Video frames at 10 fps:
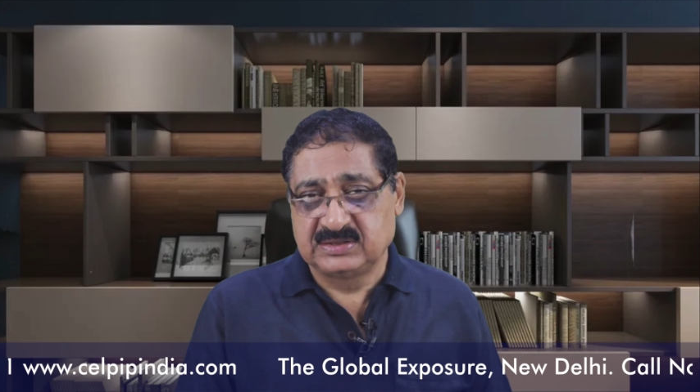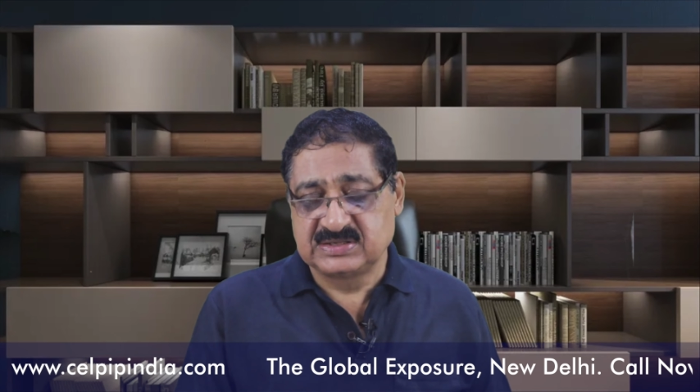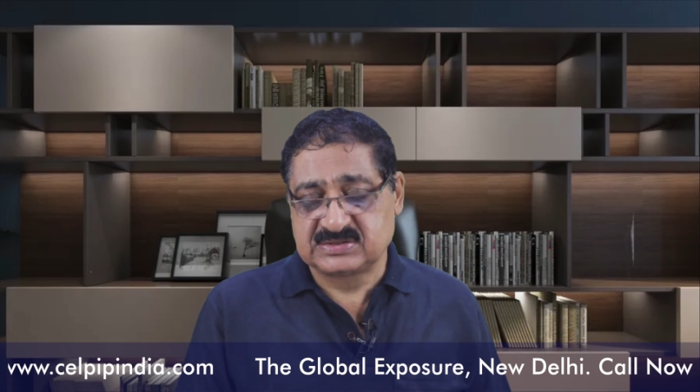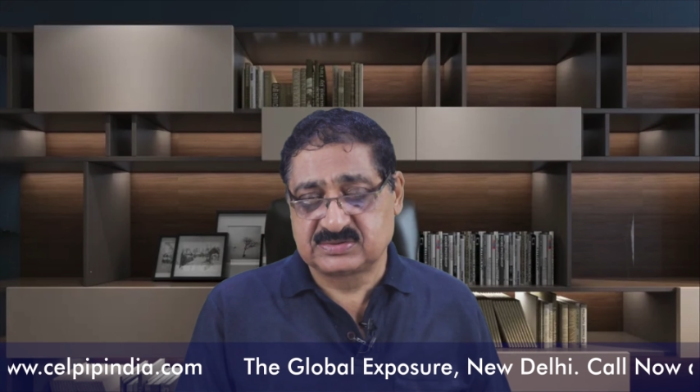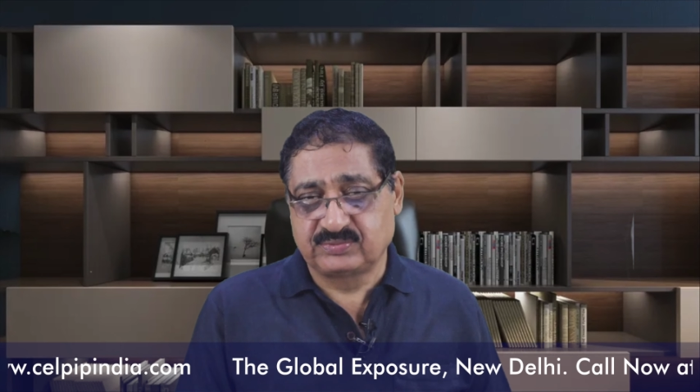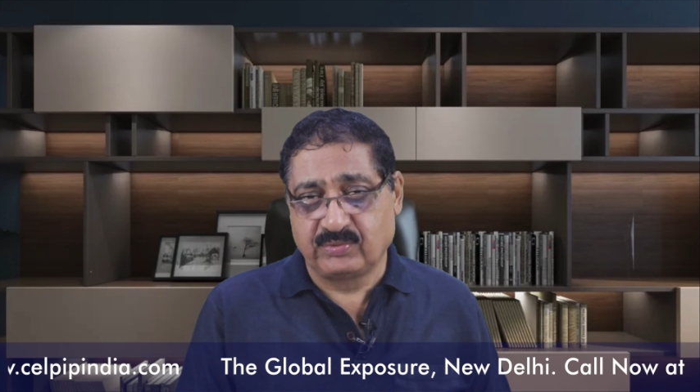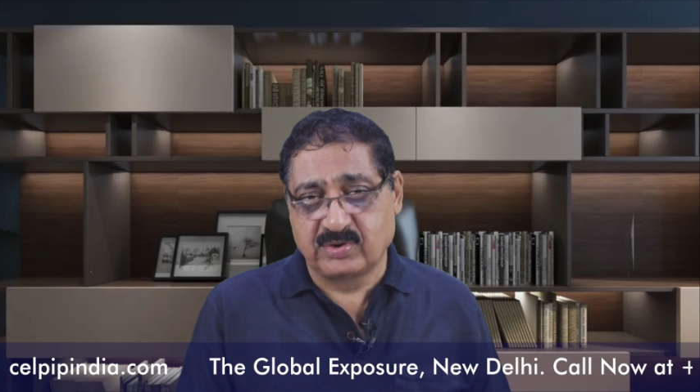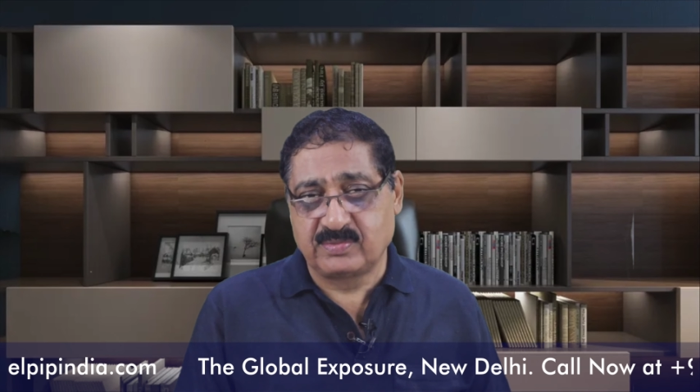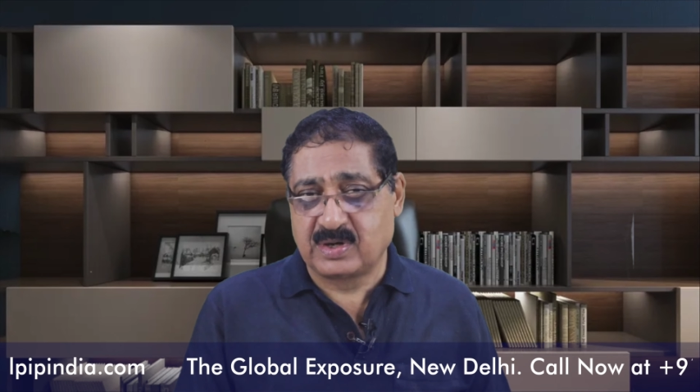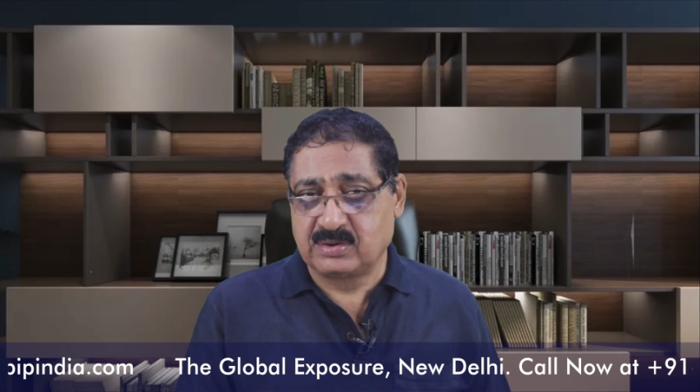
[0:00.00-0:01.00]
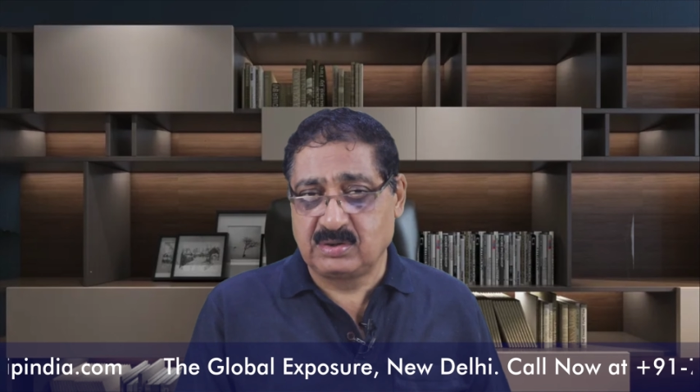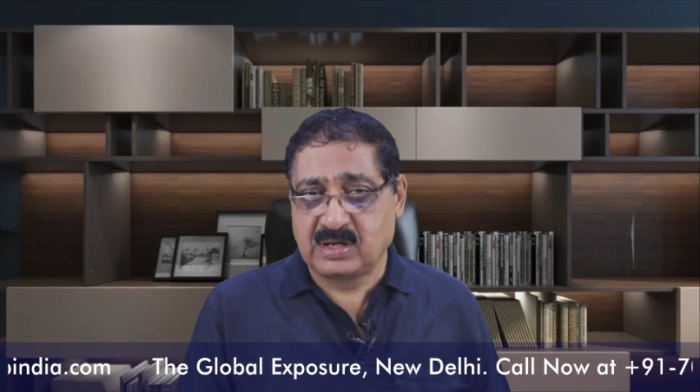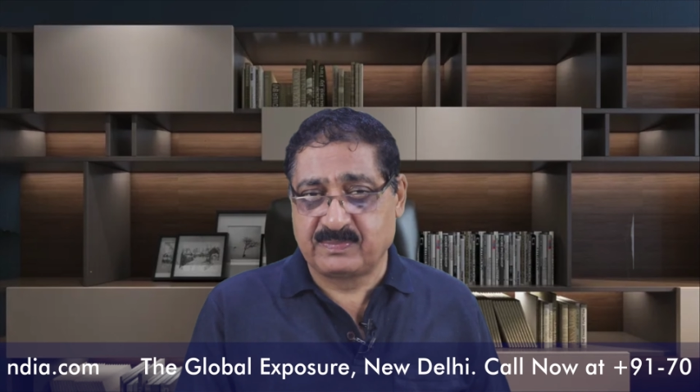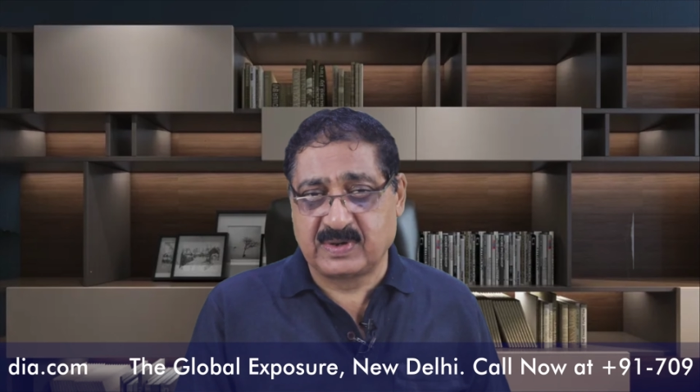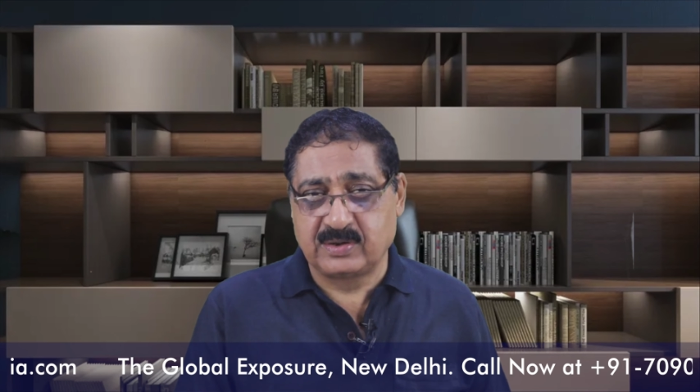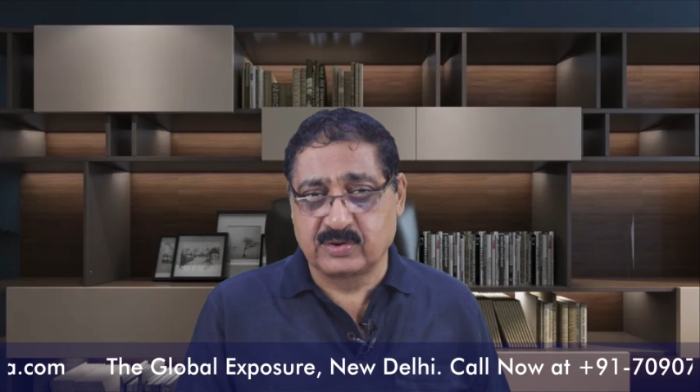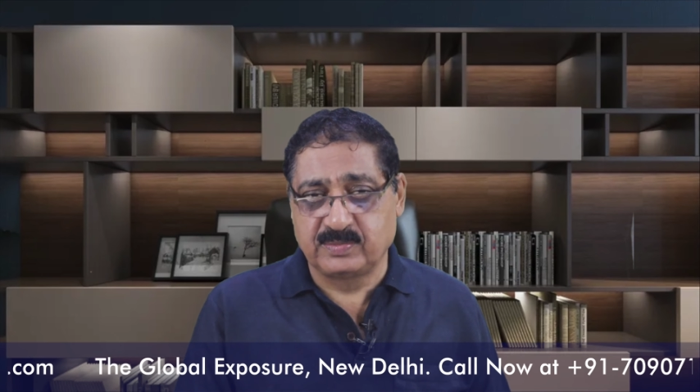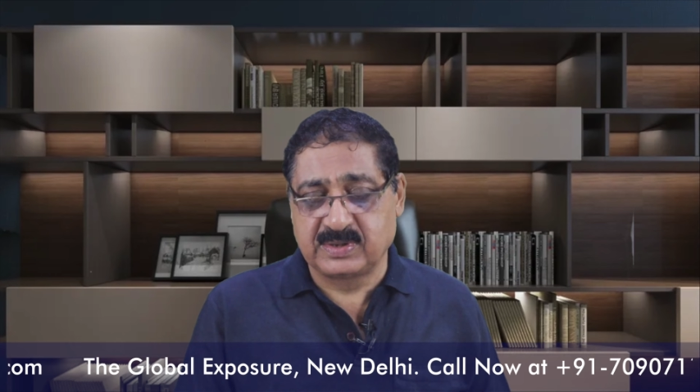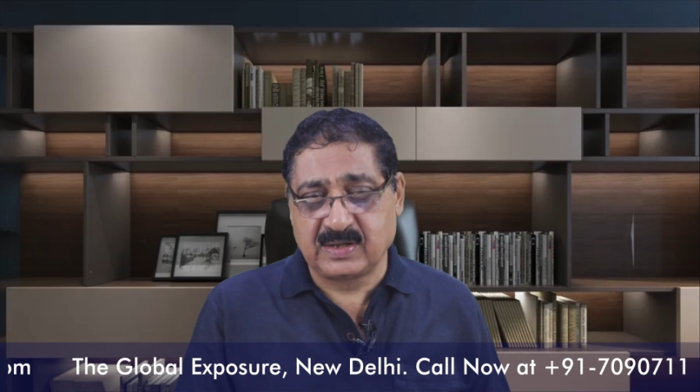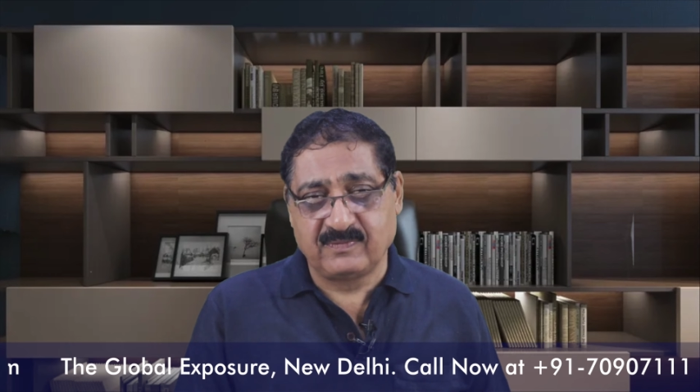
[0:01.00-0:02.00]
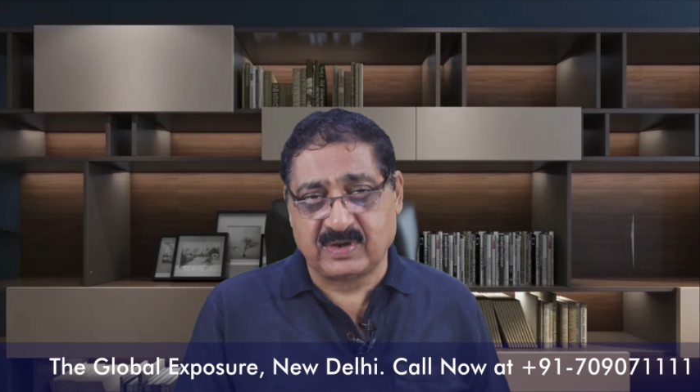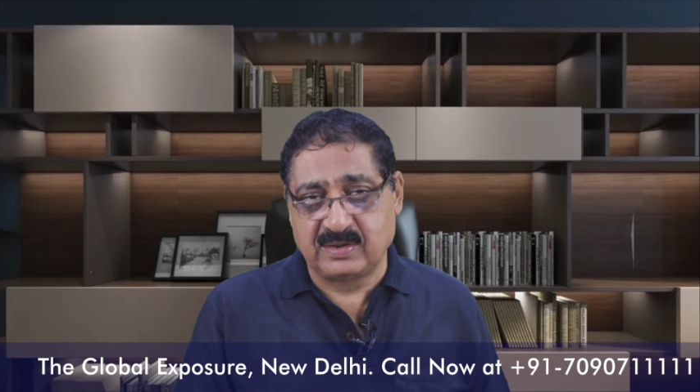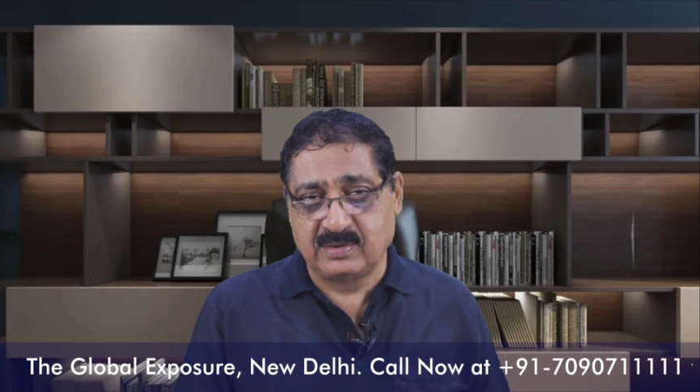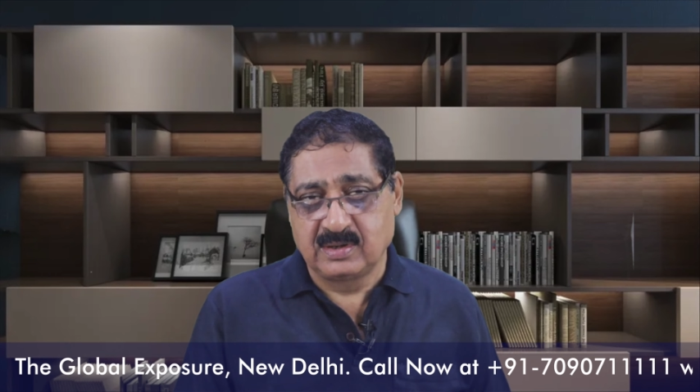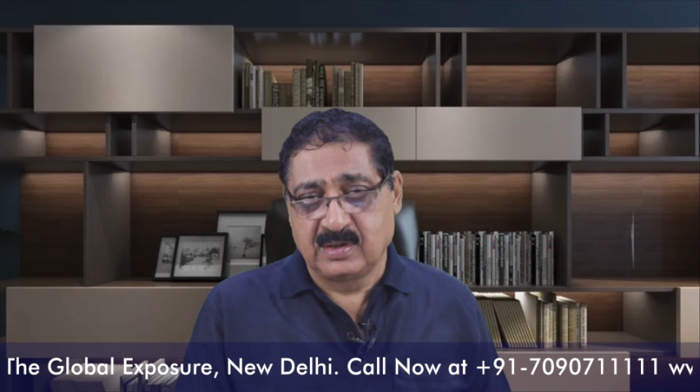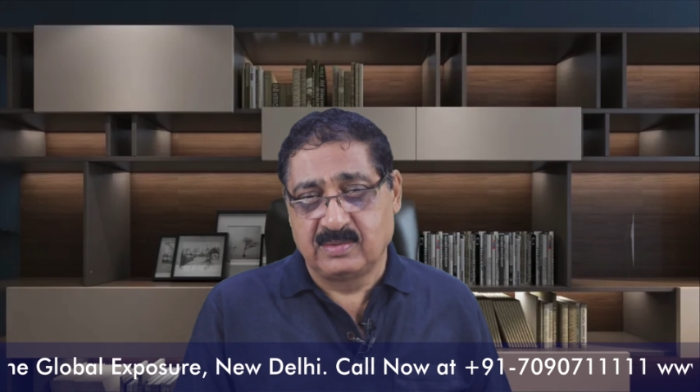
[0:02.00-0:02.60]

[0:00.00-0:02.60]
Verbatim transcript: this score model happened to be a 1